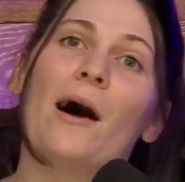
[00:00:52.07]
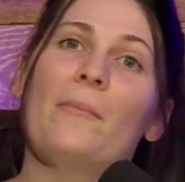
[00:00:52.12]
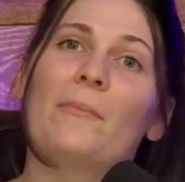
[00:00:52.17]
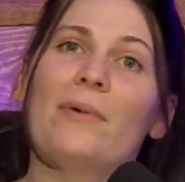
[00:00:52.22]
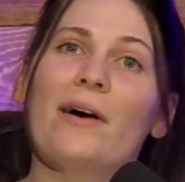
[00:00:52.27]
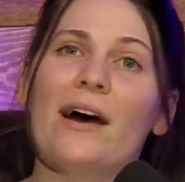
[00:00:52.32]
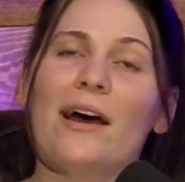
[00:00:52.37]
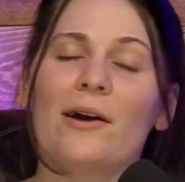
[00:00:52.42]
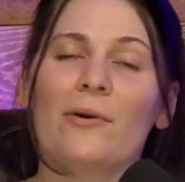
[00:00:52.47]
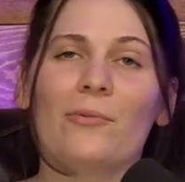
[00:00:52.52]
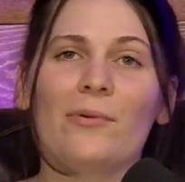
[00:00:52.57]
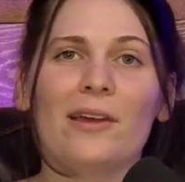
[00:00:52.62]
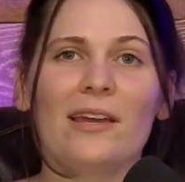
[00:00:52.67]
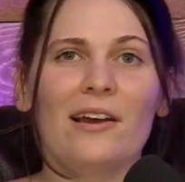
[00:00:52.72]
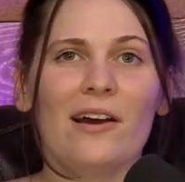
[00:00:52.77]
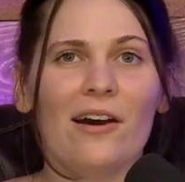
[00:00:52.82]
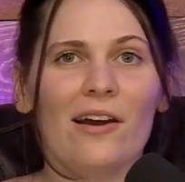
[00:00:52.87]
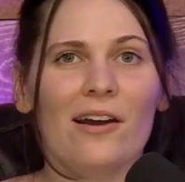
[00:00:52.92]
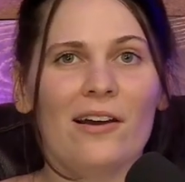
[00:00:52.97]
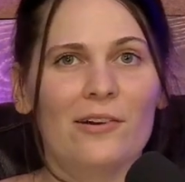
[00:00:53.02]
but
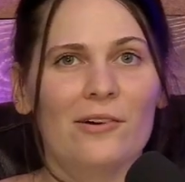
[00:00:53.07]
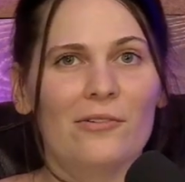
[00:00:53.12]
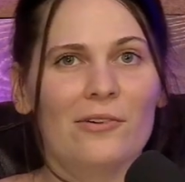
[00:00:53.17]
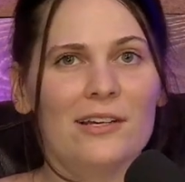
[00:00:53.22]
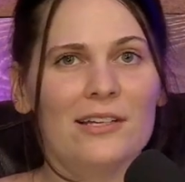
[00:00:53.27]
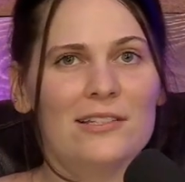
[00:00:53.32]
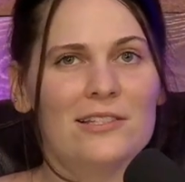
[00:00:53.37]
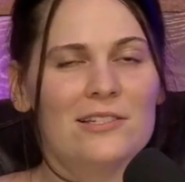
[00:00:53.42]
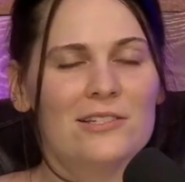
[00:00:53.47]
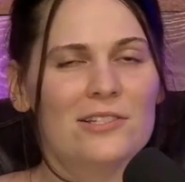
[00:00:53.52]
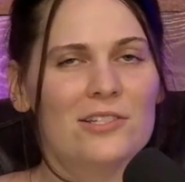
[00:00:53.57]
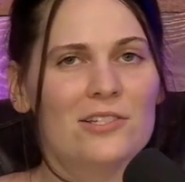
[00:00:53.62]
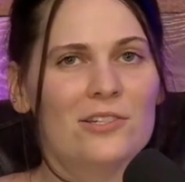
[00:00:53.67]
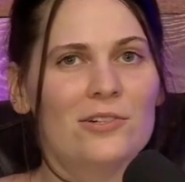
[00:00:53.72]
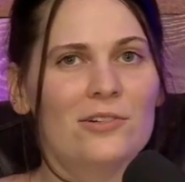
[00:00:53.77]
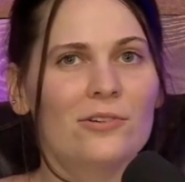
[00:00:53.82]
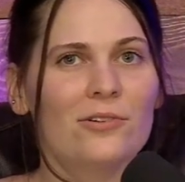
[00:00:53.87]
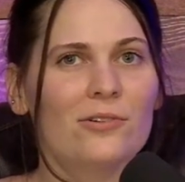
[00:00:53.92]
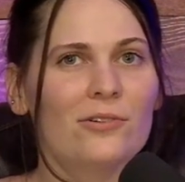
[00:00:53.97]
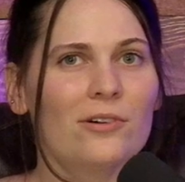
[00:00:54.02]
we are going to
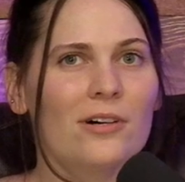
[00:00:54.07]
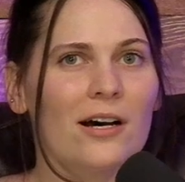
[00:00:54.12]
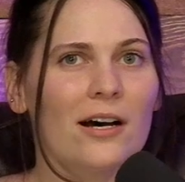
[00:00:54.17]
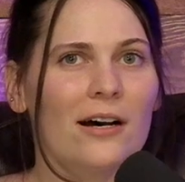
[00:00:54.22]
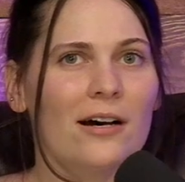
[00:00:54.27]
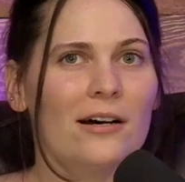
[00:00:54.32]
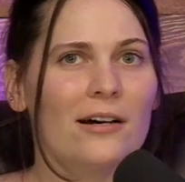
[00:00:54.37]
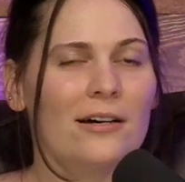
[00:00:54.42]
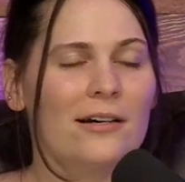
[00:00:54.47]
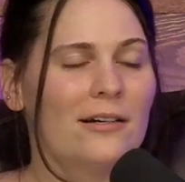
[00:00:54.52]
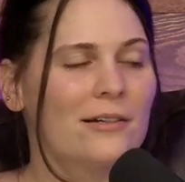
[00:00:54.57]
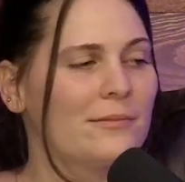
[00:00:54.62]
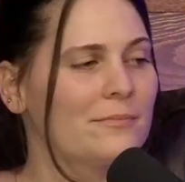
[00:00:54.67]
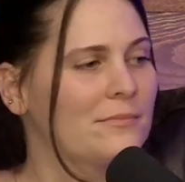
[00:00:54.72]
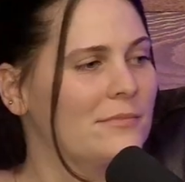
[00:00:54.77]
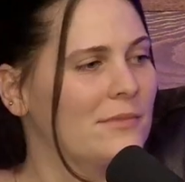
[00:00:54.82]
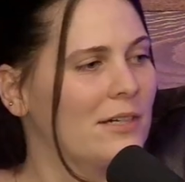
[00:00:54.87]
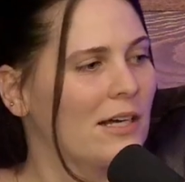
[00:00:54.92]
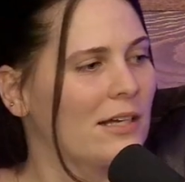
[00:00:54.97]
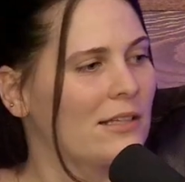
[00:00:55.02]
do
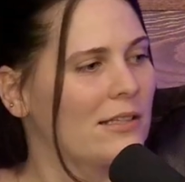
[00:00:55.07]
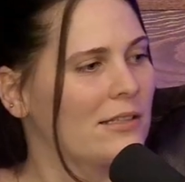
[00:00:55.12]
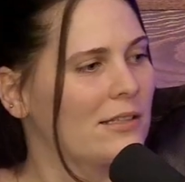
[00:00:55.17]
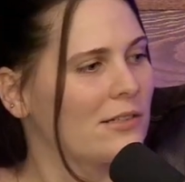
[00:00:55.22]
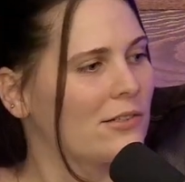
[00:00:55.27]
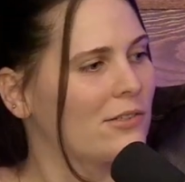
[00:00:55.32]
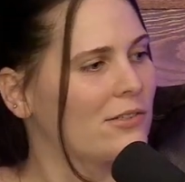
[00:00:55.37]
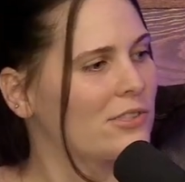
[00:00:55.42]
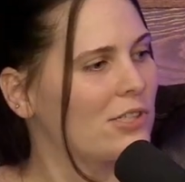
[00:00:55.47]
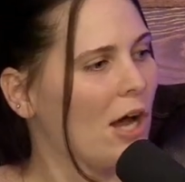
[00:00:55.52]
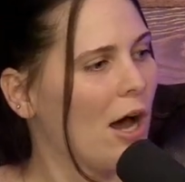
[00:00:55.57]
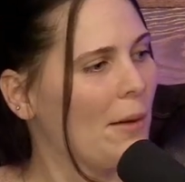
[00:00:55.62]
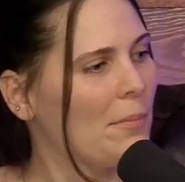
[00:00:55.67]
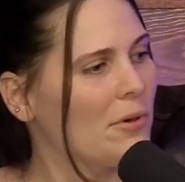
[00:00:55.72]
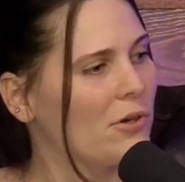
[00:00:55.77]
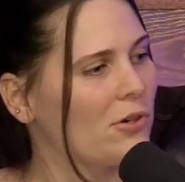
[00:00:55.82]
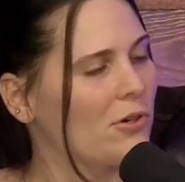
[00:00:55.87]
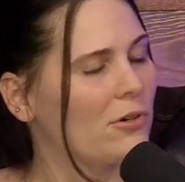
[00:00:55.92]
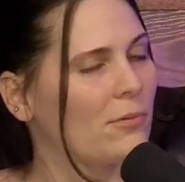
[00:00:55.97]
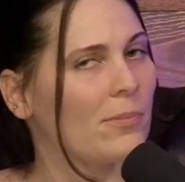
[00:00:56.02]
a little
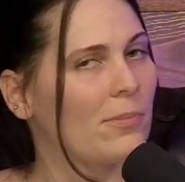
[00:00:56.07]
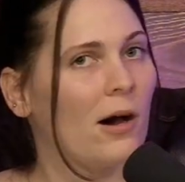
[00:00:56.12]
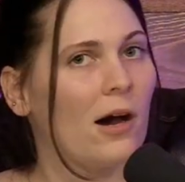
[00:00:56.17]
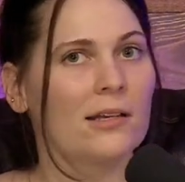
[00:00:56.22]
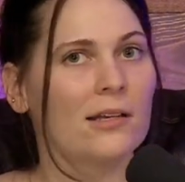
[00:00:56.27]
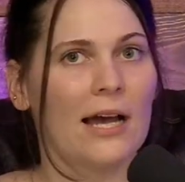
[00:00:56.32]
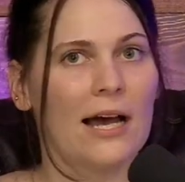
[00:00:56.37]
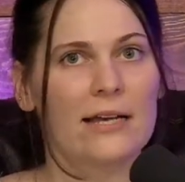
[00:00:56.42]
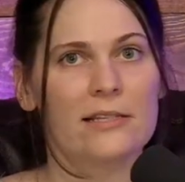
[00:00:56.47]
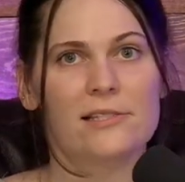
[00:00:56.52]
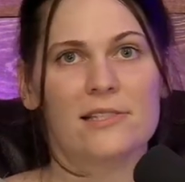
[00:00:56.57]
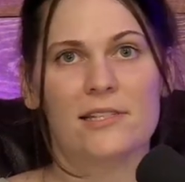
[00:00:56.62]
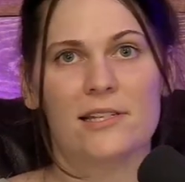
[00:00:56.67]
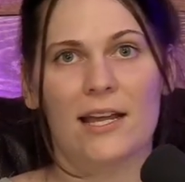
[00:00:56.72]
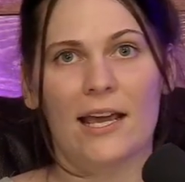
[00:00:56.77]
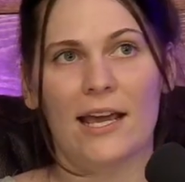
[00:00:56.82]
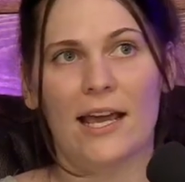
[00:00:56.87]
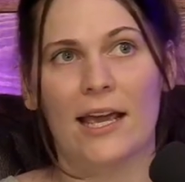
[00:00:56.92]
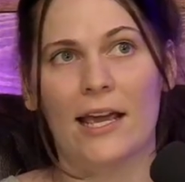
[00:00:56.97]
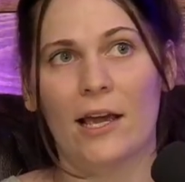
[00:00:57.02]
topical podcast
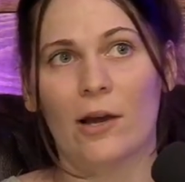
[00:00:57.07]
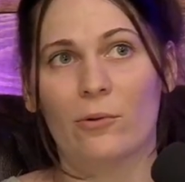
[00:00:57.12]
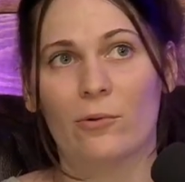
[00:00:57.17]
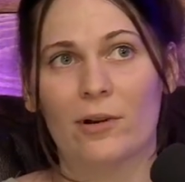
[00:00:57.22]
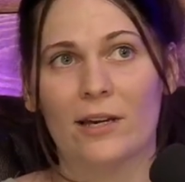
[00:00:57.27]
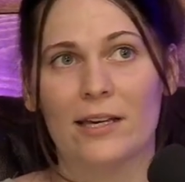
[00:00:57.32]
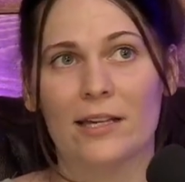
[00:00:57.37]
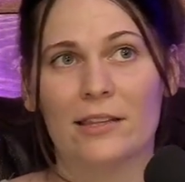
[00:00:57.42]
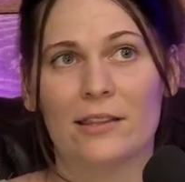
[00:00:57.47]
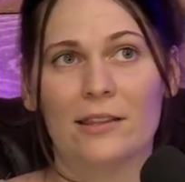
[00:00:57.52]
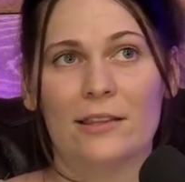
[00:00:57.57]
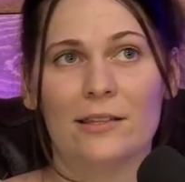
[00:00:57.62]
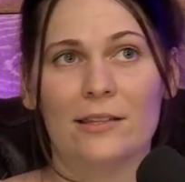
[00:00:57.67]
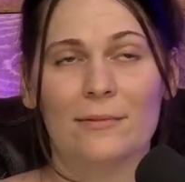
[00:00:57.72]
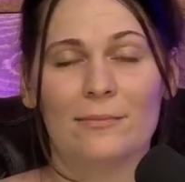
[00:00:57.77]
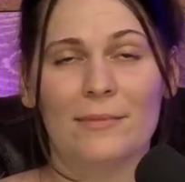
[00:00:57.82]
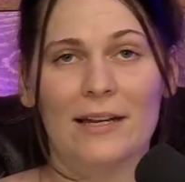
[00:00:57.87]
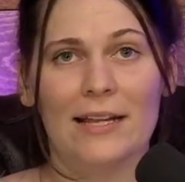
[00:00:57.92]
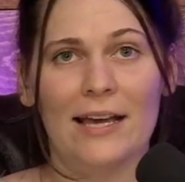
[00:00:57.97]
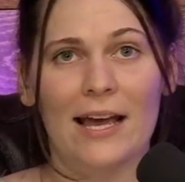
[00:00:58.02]
today with
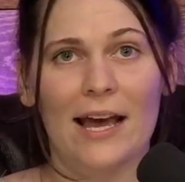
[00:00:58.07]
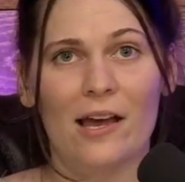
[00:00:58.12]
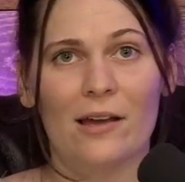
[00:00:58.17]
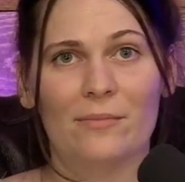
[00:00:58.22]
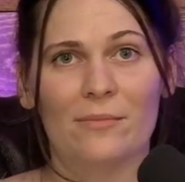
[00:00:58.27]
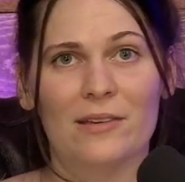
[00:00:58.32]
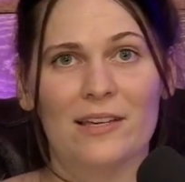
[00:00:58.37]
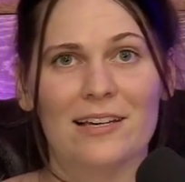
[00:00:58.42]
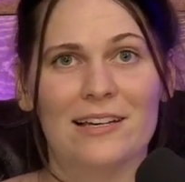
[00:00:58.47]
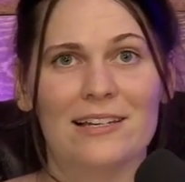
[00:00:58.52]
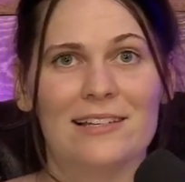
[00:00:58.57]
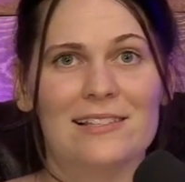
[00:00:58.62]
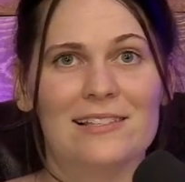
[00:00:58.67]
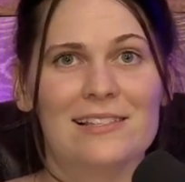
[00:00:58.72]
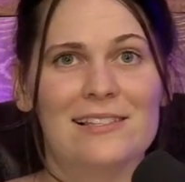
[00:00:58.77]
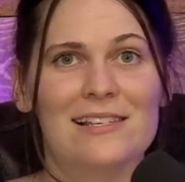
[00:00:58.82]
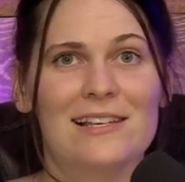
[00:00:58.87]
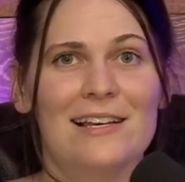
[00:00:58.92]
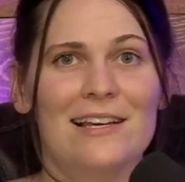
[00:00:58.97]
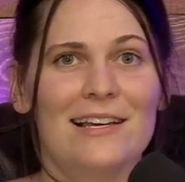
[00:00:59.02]
my dad
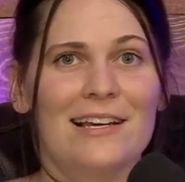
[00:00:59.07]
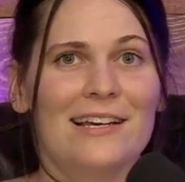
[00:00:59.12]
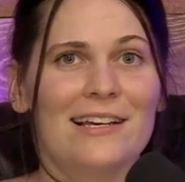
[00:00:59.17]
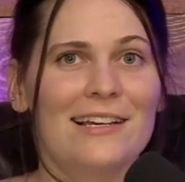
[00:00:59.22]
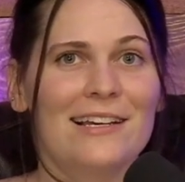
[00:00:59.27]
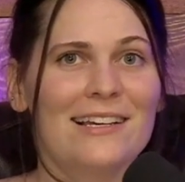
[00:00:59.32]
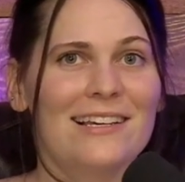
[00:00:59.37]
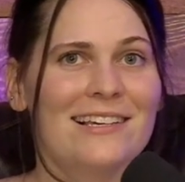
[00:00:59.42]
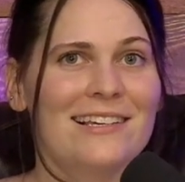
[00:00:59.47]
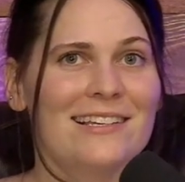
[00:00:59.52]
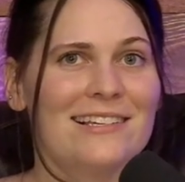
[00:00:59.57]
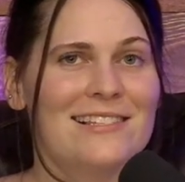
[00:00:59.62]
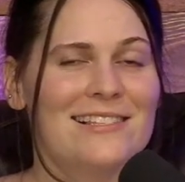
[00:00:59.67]
because he